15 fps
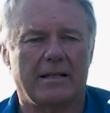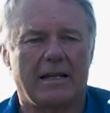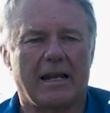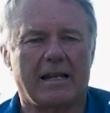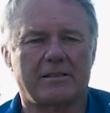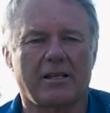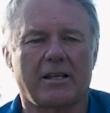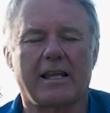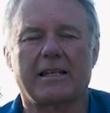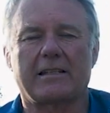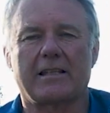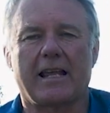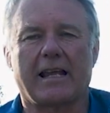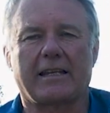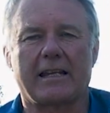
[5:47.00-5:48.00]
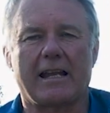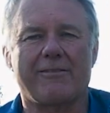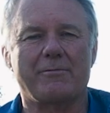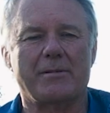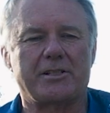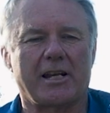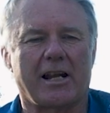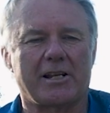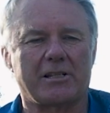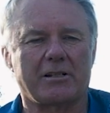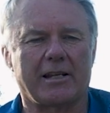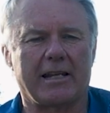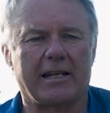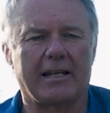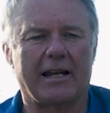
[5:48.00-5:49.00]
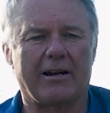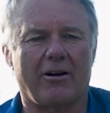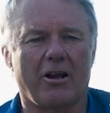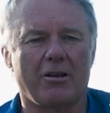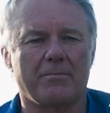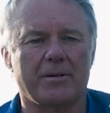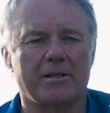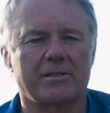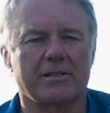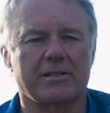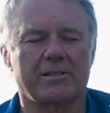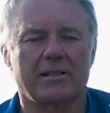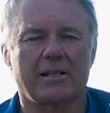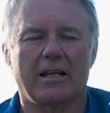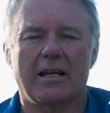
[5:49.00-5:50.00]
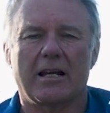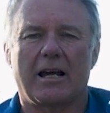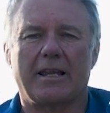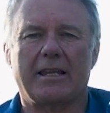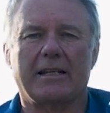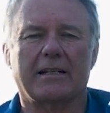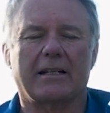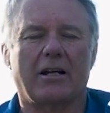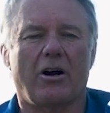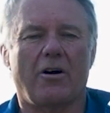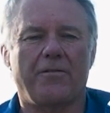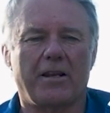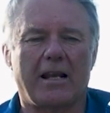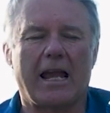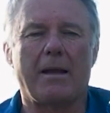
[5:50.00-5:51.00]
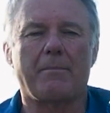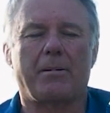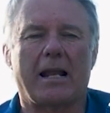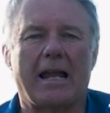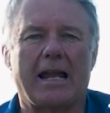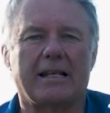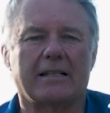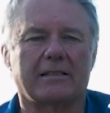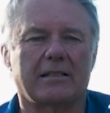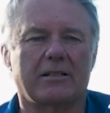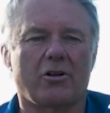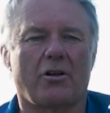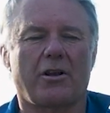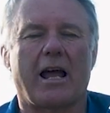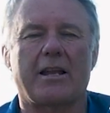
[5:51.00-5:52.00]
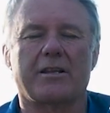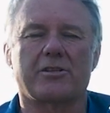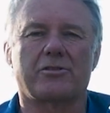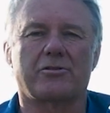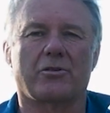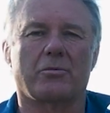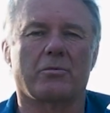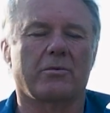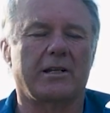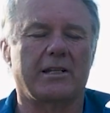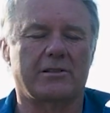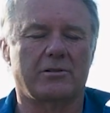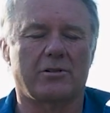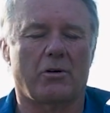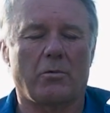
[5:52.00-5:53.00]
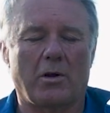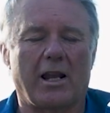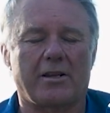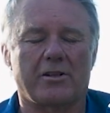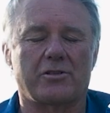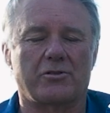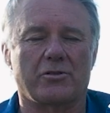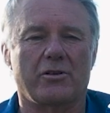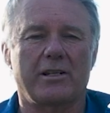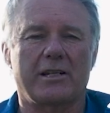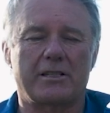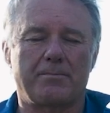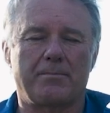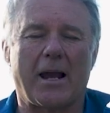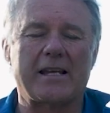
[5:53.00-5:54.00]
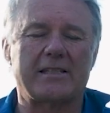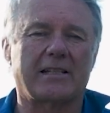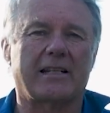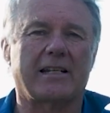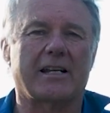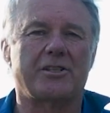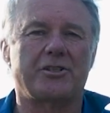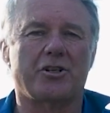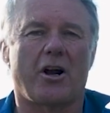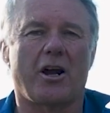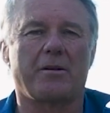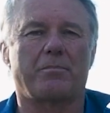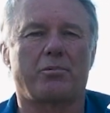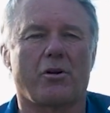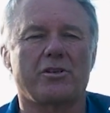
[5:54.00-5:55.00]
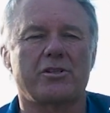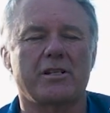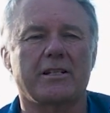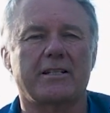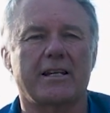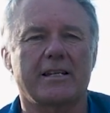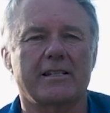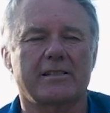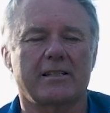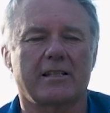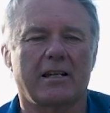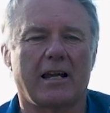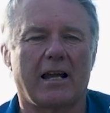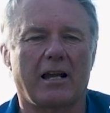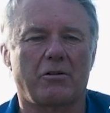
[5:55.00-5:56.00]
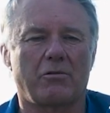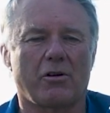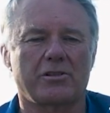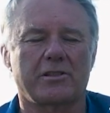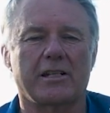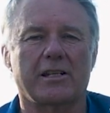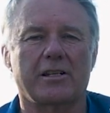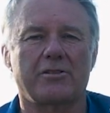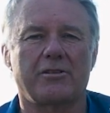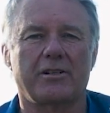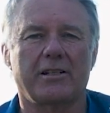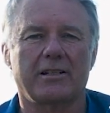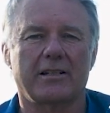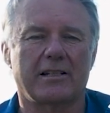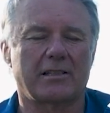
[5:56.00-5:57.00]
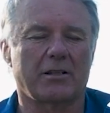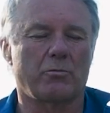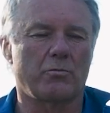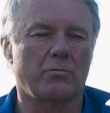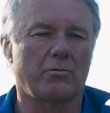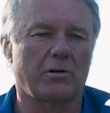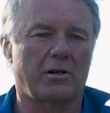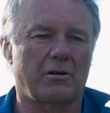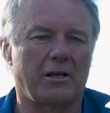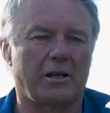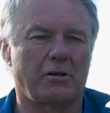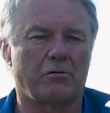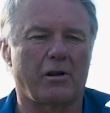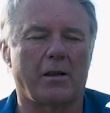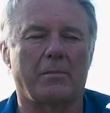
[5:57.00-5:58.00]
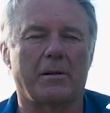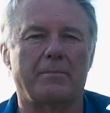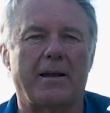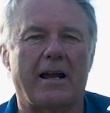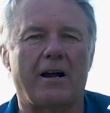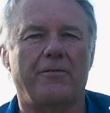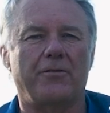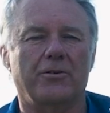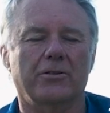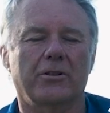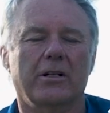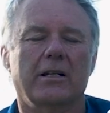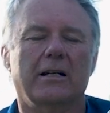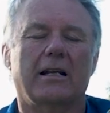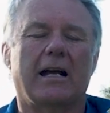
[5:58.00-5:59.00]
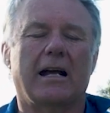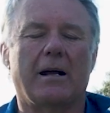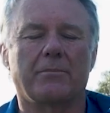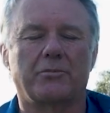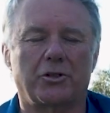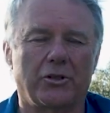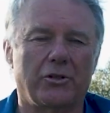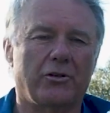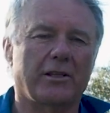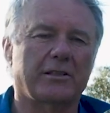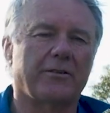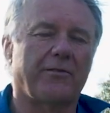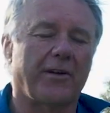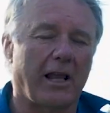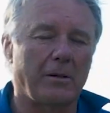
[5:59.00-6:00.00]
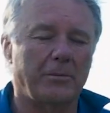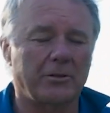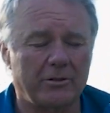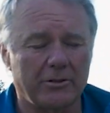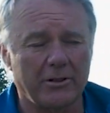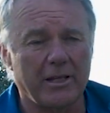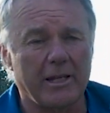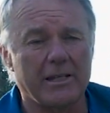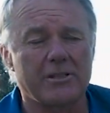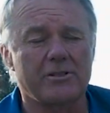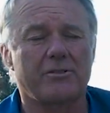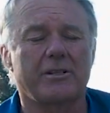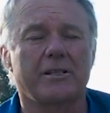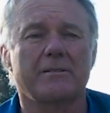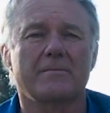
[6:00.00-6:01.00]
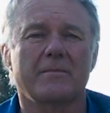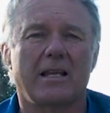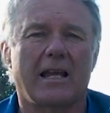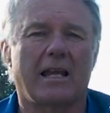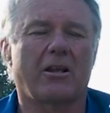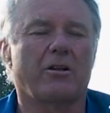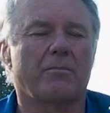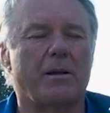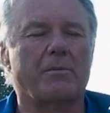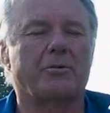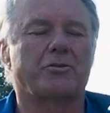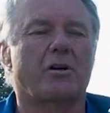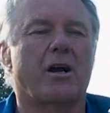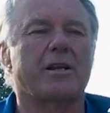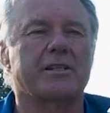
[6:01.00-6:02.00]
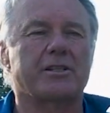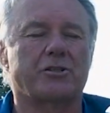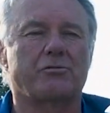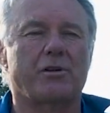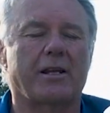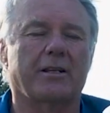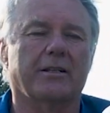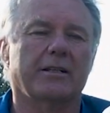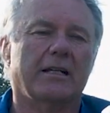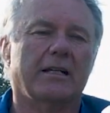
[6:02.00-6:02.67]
And so that can even be challenging in our own business. I think often lamb plan's is not well understood. It's basically a giant progeny test across the industry. It's an incredibly powerful tool that's available to the industry, and a lot of people try and discredit